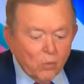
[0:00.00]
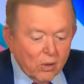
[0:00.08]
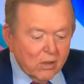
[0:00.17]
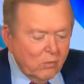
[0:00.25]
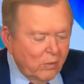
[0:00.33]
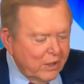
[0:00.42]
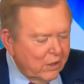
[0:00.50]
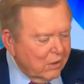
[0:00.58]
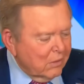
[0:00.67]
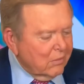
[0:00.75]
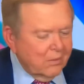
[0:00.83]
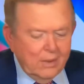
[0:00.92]
more could we
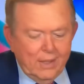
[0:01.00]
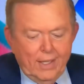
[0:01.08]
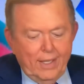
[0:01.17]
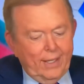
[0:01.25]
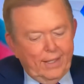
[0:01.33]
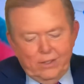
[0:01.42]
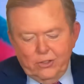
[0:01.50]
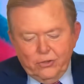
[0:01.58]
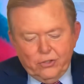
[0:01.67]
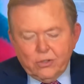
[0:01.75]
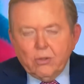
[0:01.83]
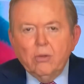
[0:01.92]
do to
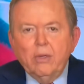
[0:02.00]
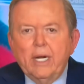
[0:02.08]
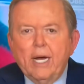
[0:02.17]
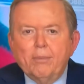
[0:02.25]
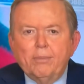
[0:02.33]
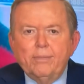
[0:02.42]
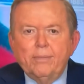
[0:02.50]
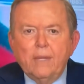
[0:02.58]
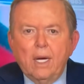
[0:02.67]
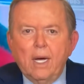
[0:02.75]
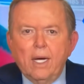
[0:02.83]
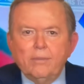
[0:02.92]
screw it up?
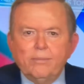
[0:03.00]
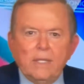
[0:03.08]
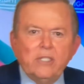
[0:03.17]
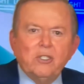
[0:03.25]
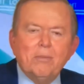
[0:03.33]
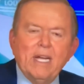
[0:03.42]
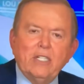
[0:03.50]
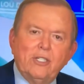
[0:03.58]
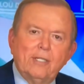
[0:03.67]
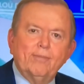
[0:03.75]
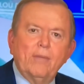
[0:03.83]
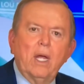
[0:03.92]
It's
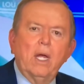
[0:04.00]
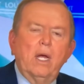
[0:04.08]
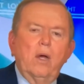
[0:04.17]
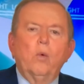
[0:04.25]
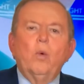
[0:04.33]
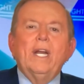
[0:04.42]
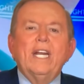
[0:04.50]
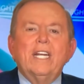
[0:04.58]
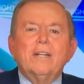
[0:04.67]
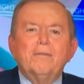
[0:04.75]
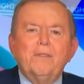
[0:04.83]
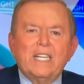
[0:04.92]
amazing. We
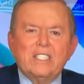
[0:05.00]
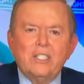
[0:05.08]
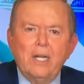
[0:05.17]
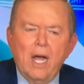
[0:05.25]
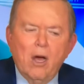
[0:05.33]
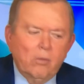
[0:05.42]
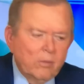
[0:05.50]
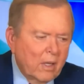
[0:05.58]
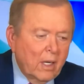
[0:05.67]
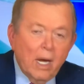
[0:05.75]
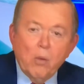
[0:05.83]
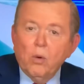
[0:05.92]
need a fix now.
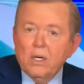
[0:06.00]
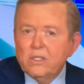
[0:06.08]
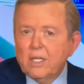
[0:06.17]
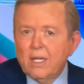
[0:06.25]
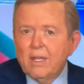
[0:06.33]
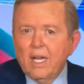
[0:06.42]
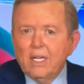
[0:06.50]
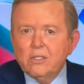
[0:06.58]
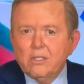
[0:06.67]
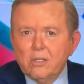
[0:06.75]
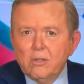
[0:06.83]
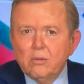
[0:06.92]
And I want to say
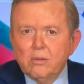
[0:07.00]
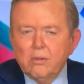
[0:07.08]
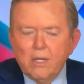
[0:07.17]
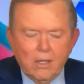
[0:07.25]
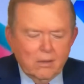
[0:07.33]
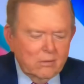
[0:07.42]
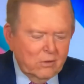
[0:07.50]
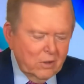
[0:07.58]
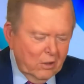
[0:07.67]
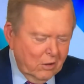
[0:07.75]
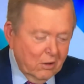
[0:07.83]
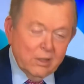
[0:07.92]
thanks to
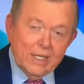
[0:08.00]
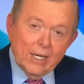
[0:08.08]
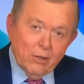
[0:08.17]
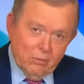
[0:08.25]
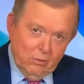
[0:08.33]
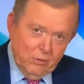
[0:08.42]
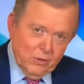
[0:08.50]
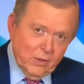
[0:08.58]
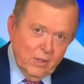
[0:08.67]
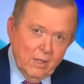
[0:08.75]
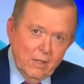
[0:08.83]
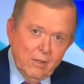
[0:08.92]
Senator Ted
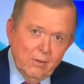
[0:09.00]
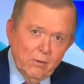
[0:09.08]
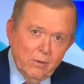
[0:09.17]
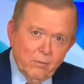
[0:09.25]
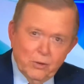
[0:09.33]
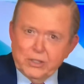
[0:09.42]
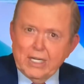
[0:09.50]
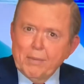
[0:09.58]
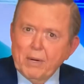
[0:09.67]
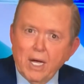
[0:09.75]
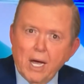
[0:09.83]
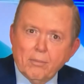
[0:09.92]
Cruz for
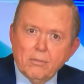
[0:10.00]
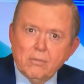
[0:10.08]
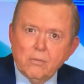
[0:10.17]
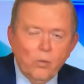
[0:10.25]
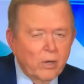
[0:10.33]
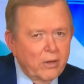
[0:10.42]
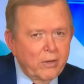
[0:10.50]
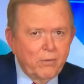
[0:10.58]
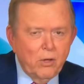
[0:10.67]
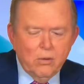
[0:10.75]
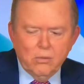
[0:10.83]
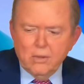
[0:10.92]
stepping up, one of the
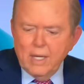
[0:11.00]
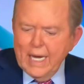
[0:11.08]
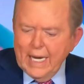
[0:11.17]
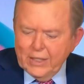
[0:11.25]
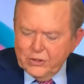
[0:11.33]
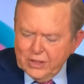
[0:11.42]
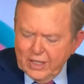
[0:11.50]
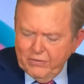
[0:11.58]
few. And Stephen